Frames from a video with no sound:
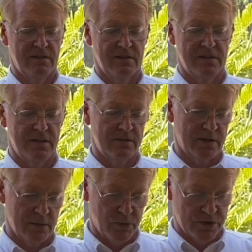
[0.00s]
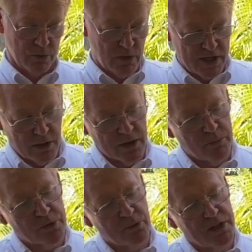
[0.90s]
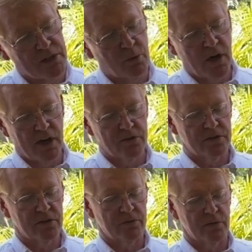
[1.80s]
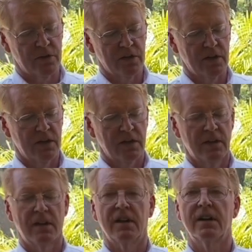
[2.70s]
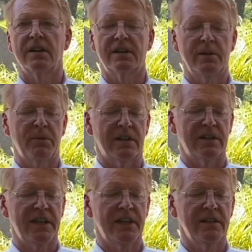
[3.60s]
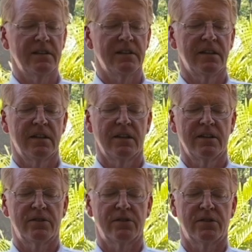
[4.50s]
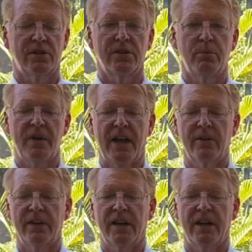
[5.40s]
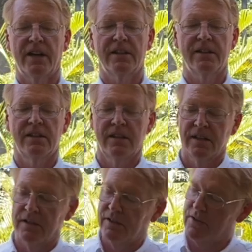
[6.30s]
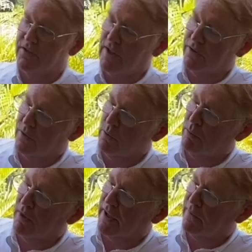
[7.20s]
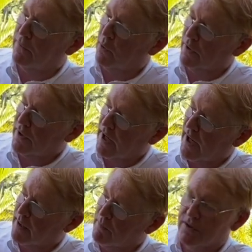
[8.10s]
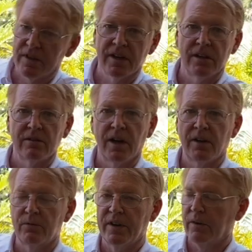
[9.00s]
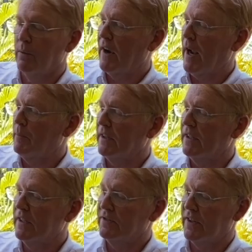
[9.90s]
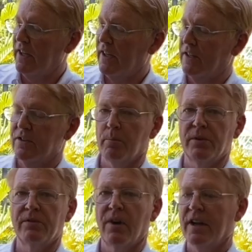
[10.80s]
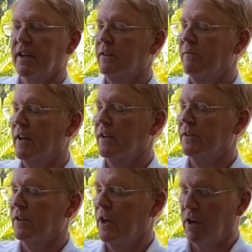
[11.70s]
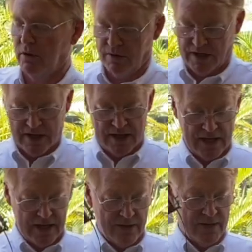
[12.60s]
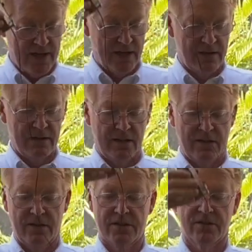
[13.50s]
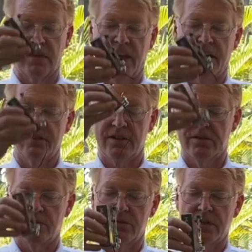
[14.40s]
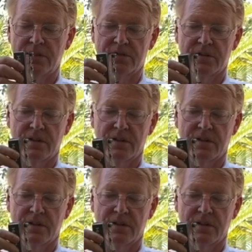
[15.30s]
I'm going to put the wire in between the wires just for keep it clean. Turn the battery on. The sensor will blink 4 times very rapidly to say it's up and running and ready to go. And then this slides into this